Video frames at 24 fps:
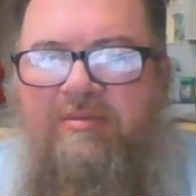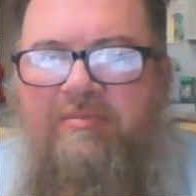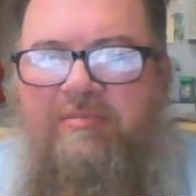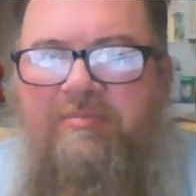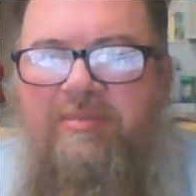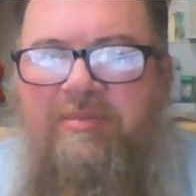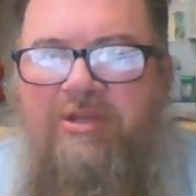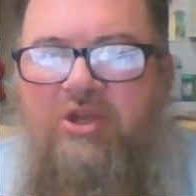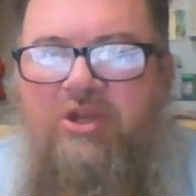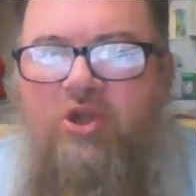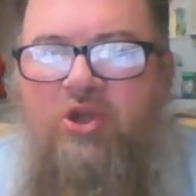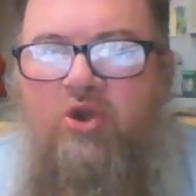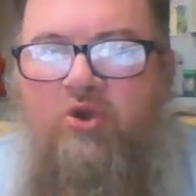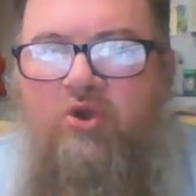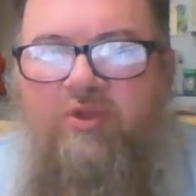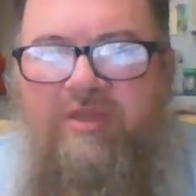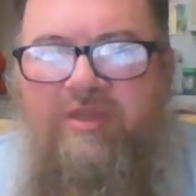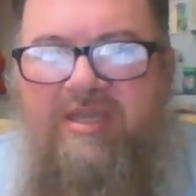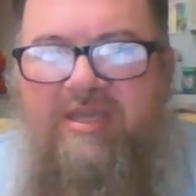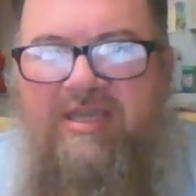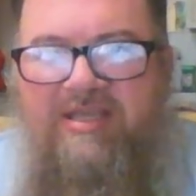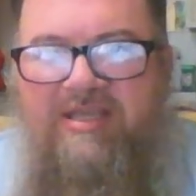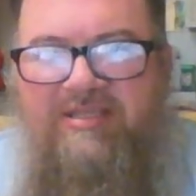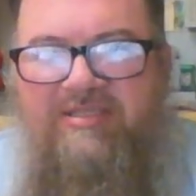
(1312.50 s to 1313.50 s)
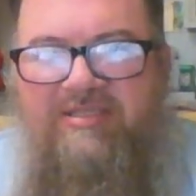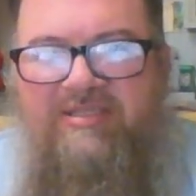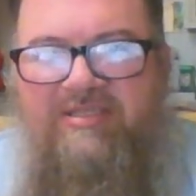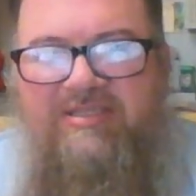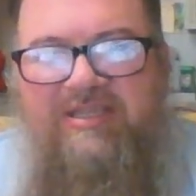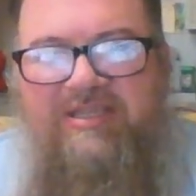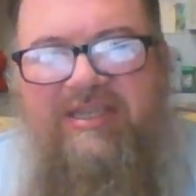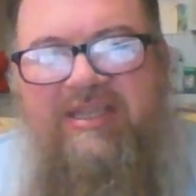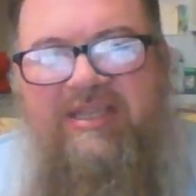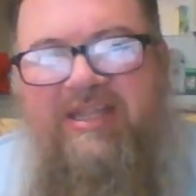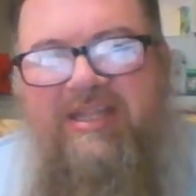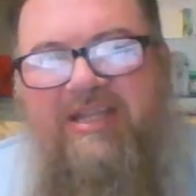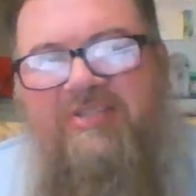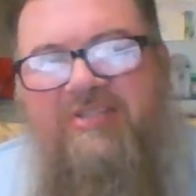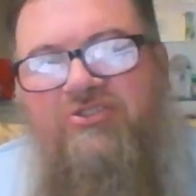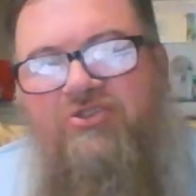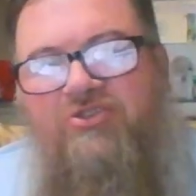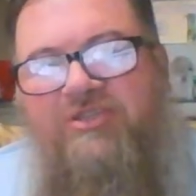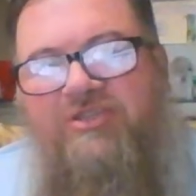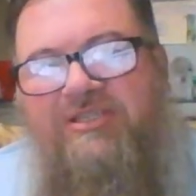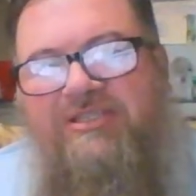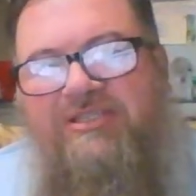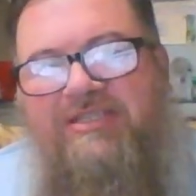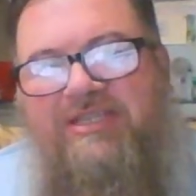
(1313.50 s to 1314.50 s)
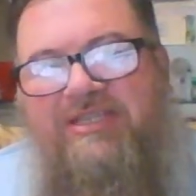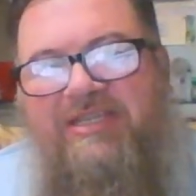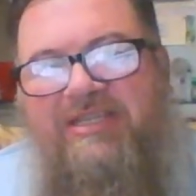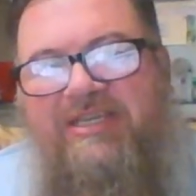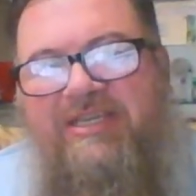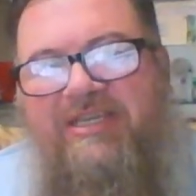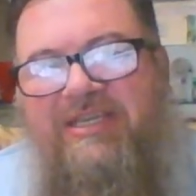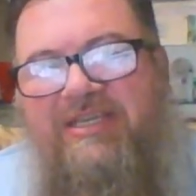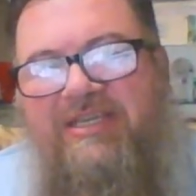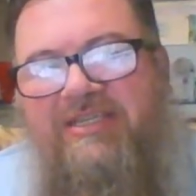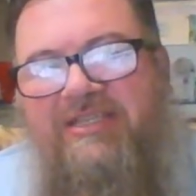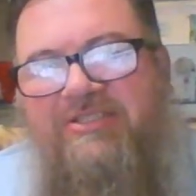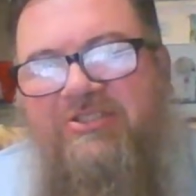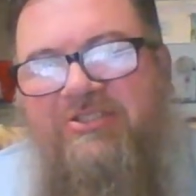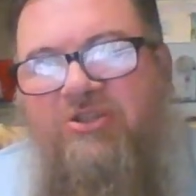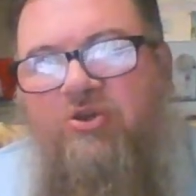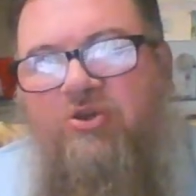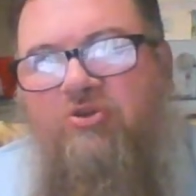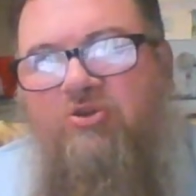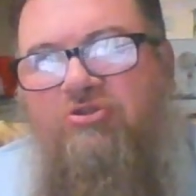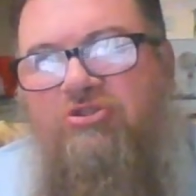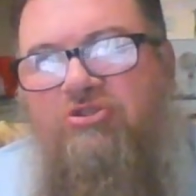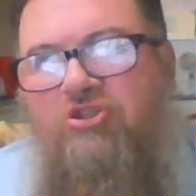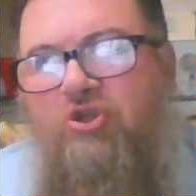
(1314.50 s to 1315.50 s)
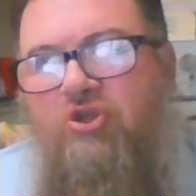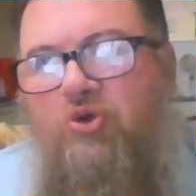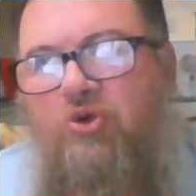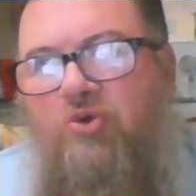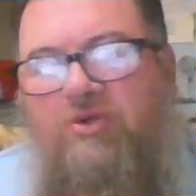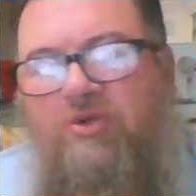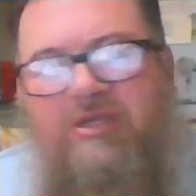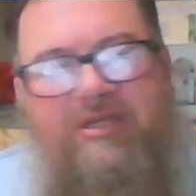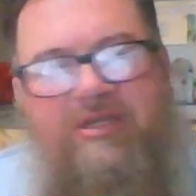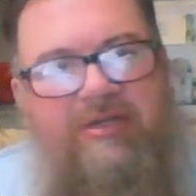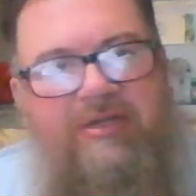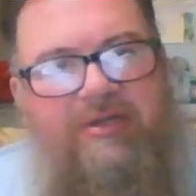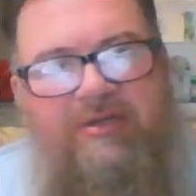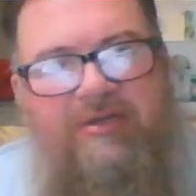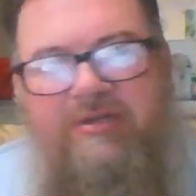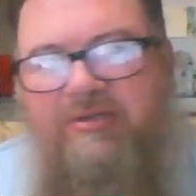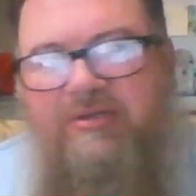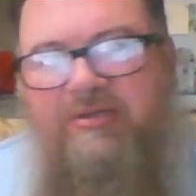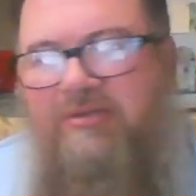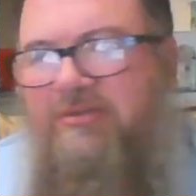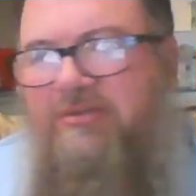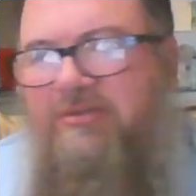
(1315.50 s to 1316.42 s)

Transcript: But know this, electricity is no joke here.